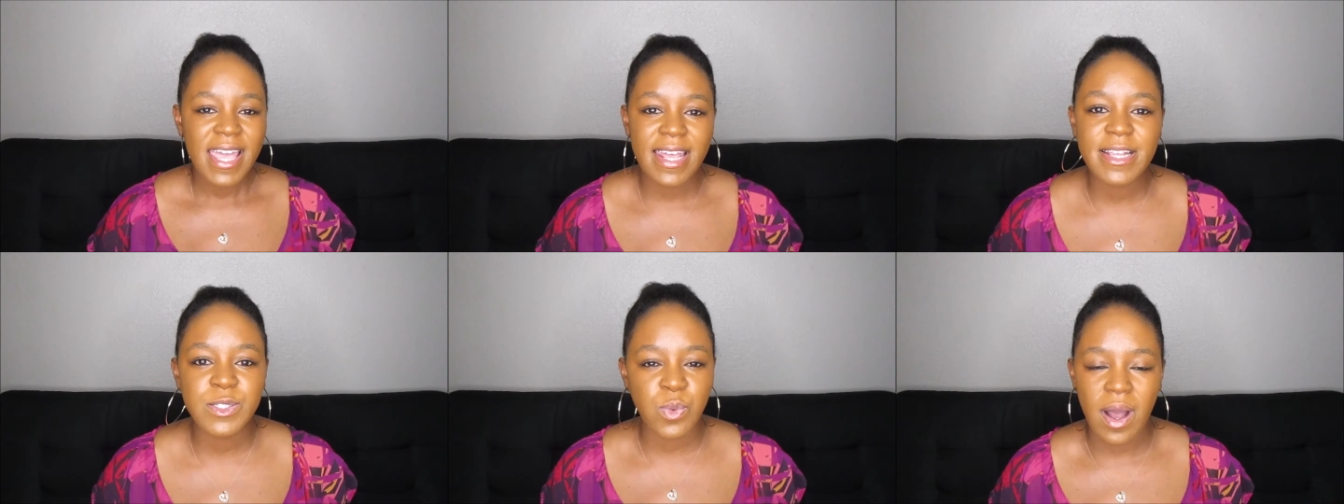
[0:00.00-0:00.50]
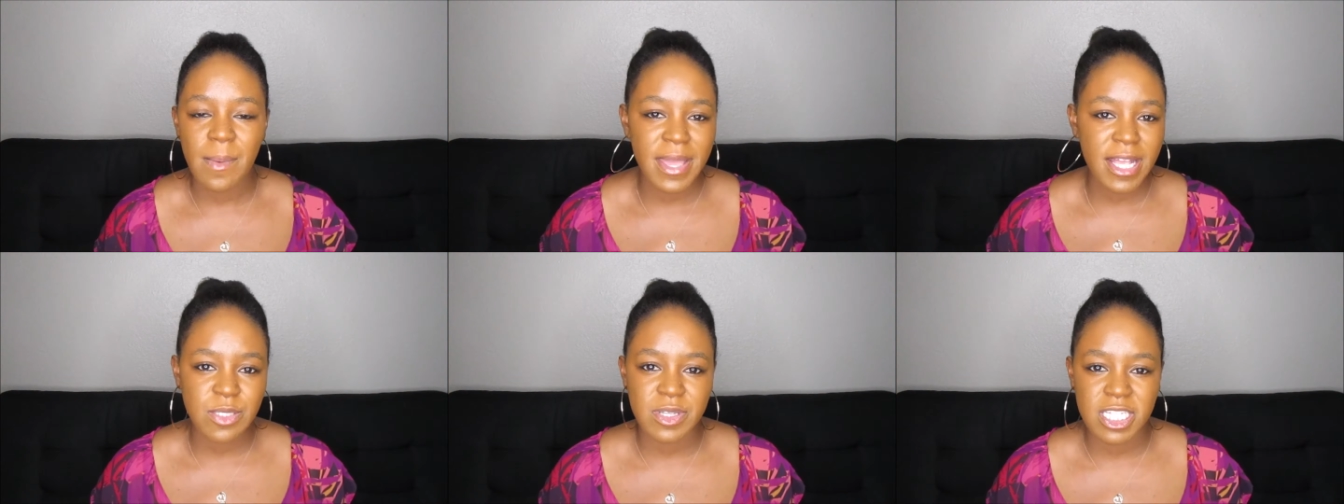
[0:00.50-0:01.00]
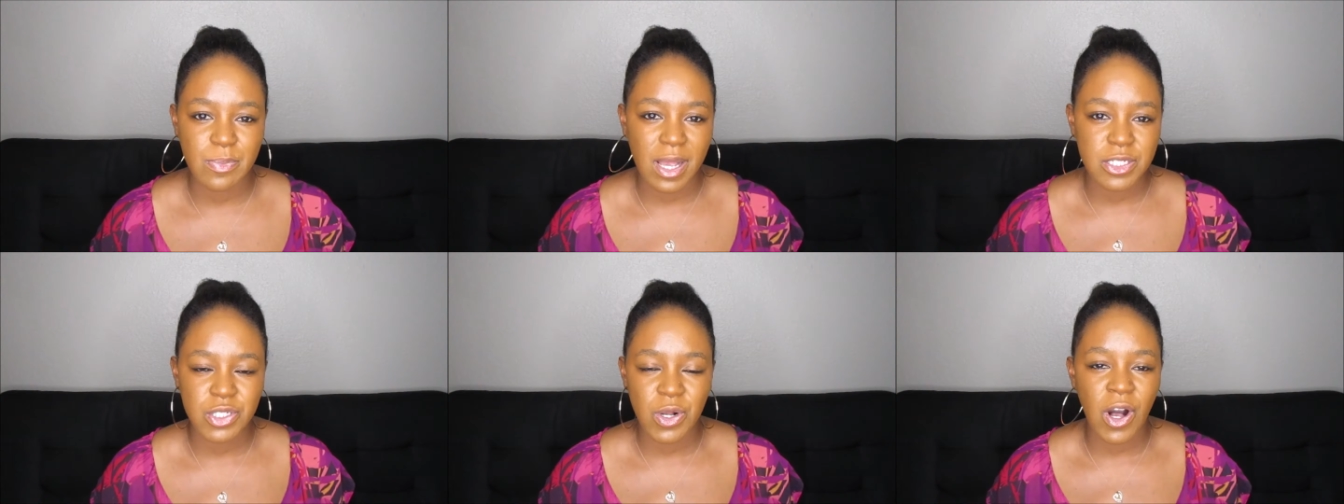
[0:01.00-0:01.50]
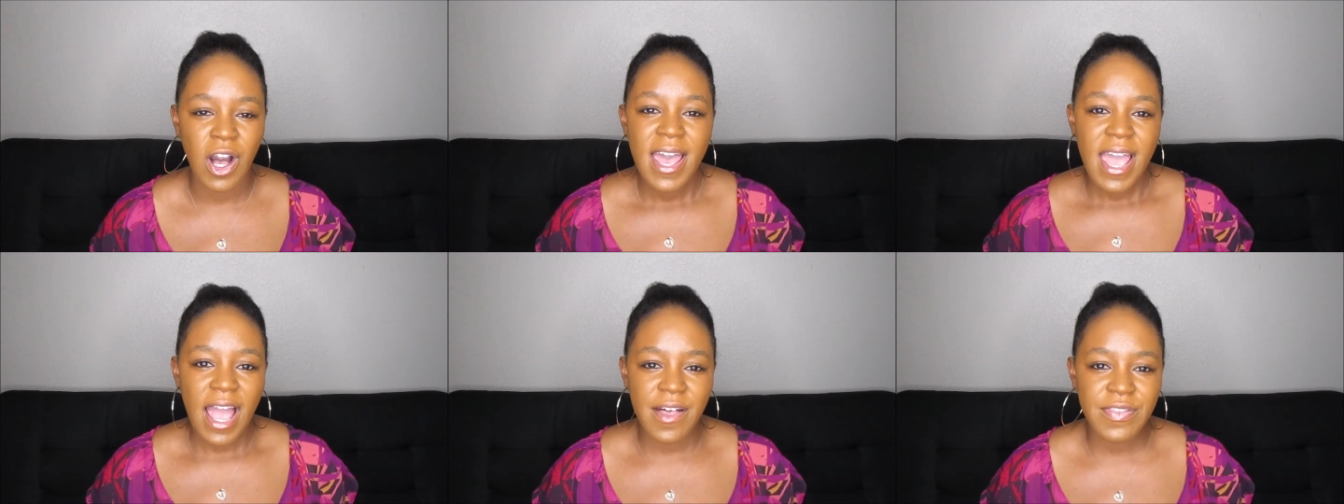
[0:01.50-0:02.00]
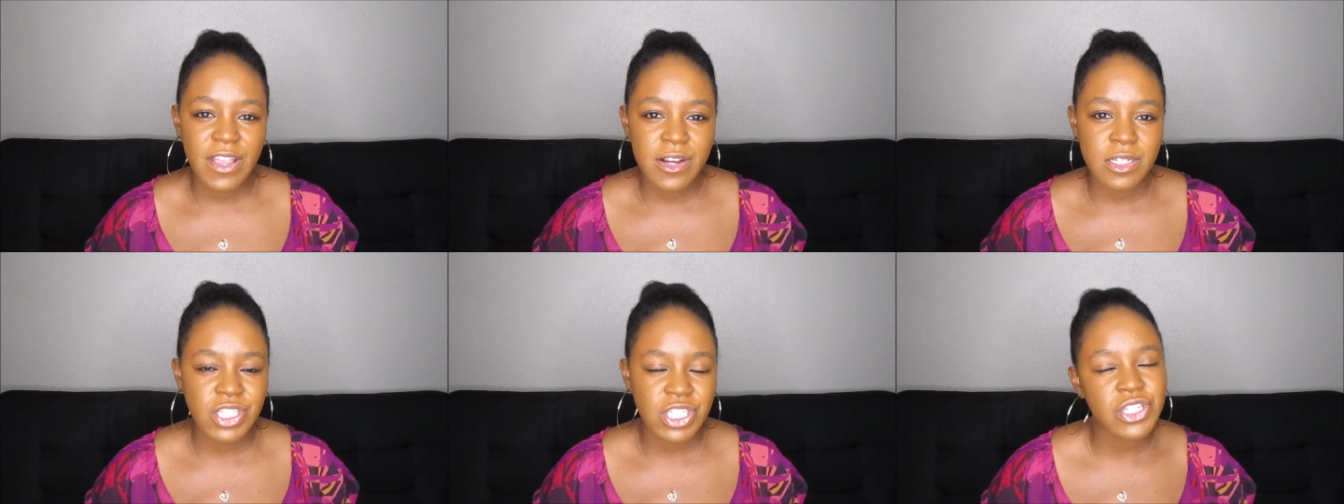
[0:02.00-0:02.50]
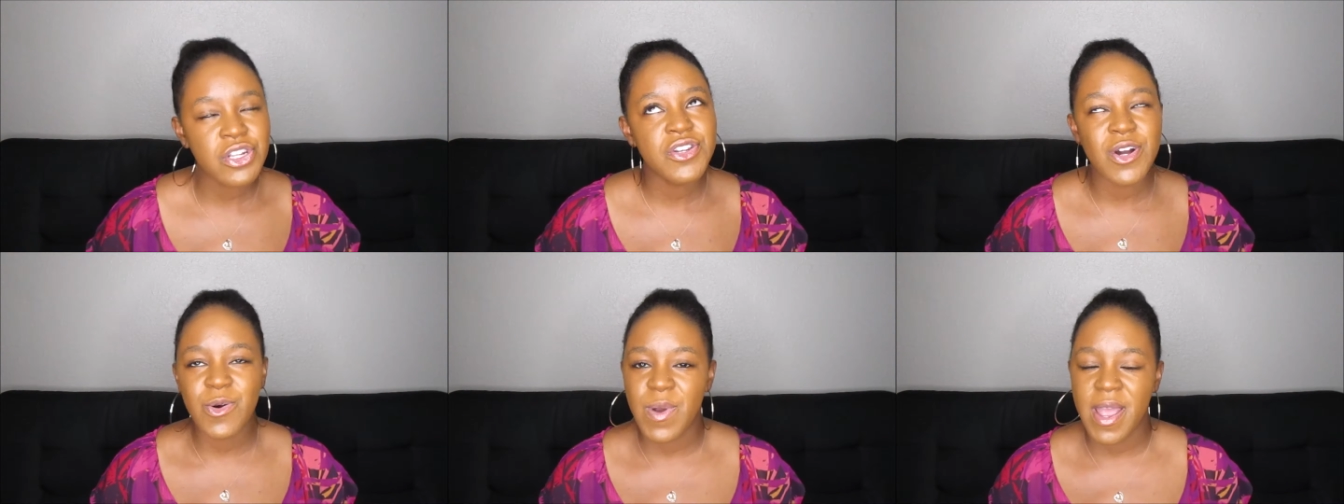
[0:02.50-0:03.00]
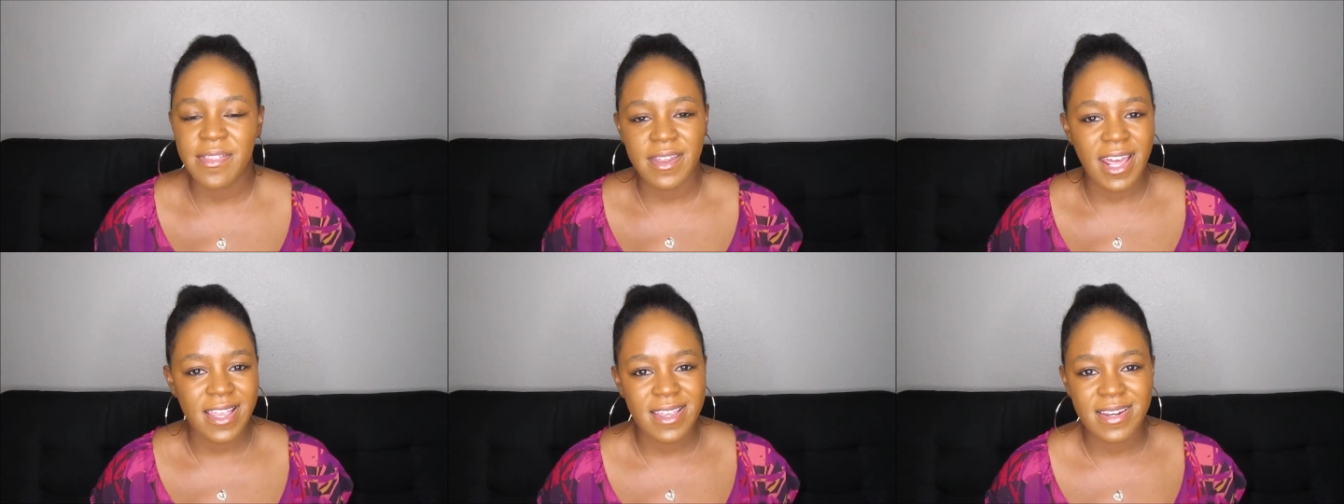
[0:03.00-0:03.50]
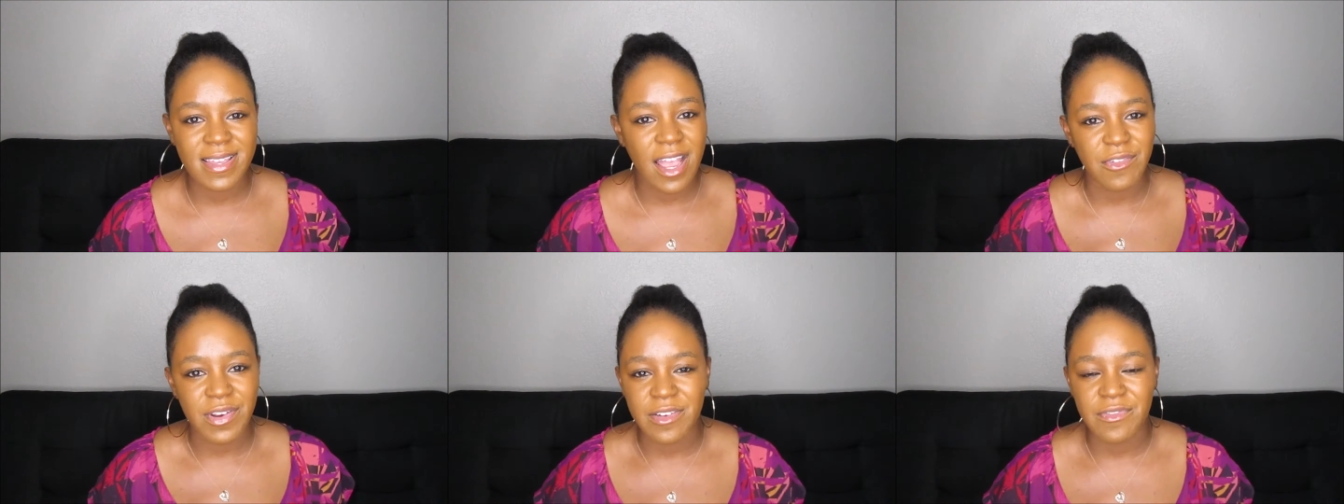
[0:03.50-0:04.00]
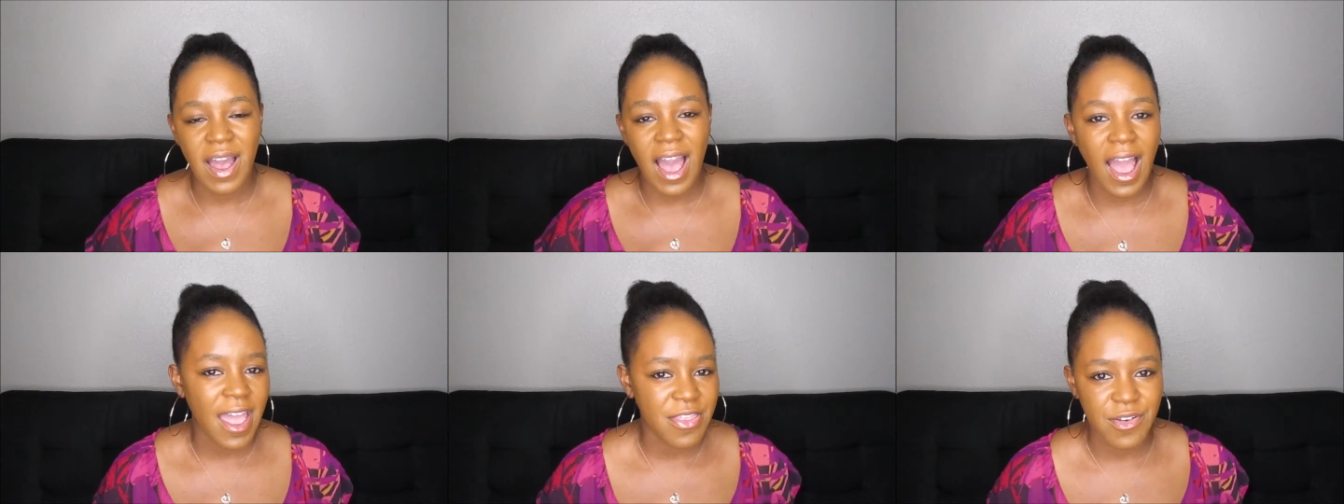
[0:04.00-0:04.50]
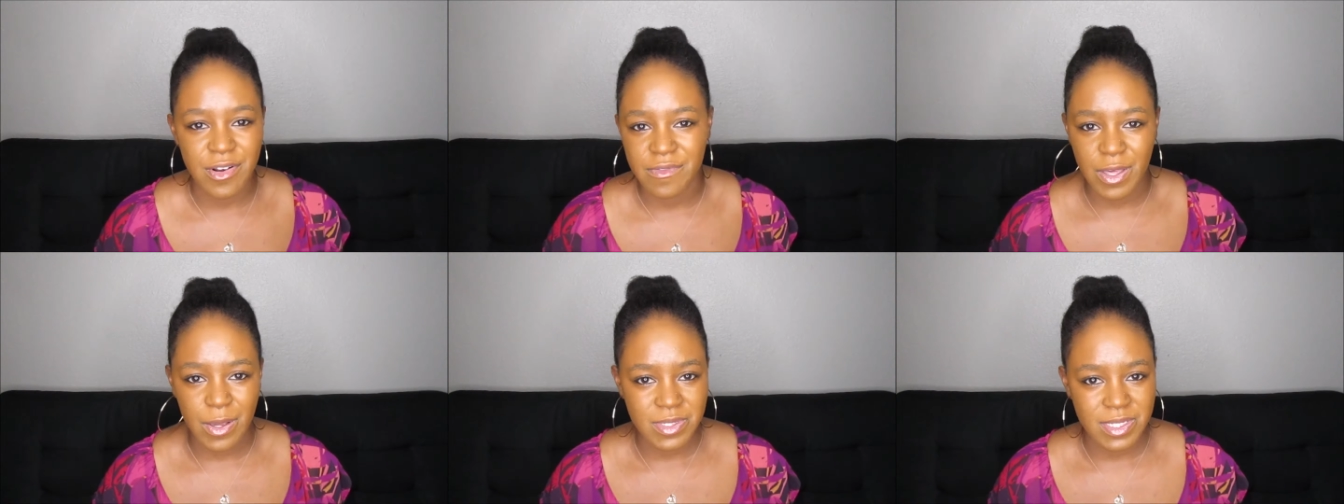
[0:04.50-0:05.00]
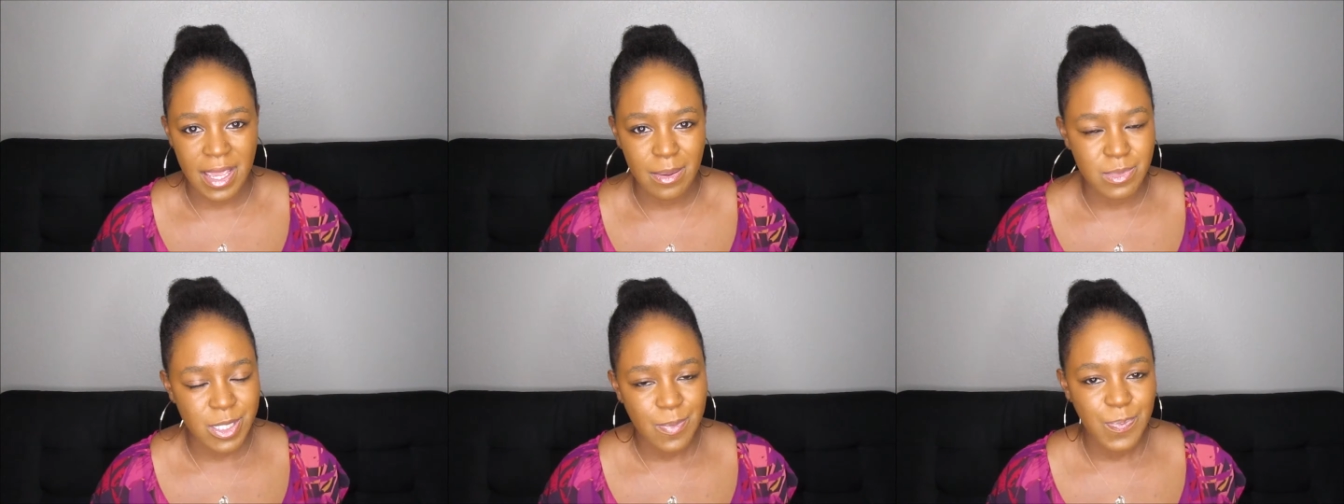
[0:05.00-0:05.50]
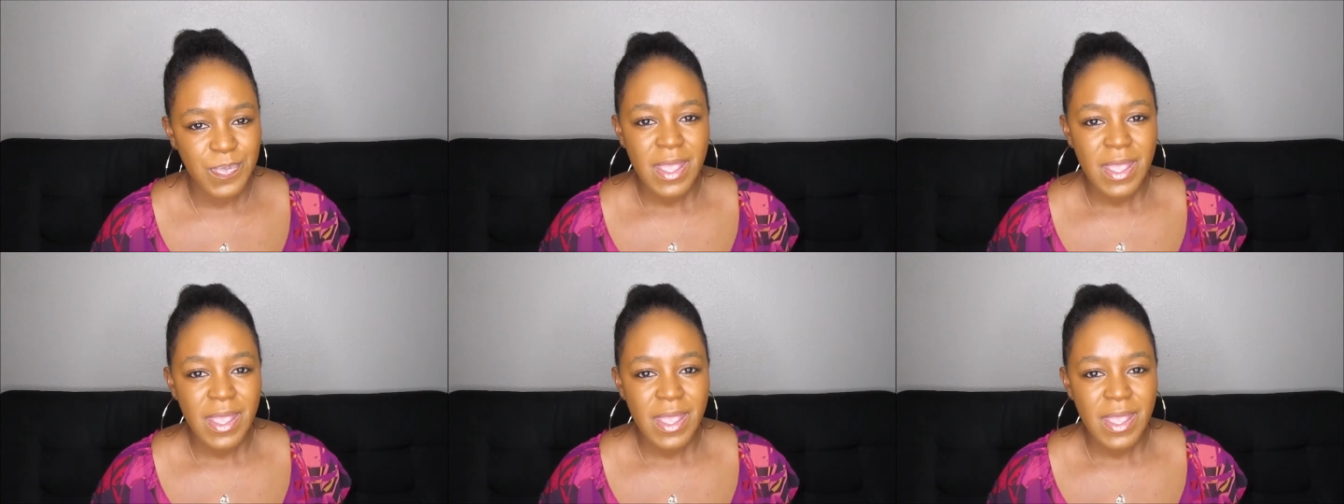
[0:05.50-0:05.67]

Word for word: It is what makes me special, and there is just no way that I can get rid of either of those names.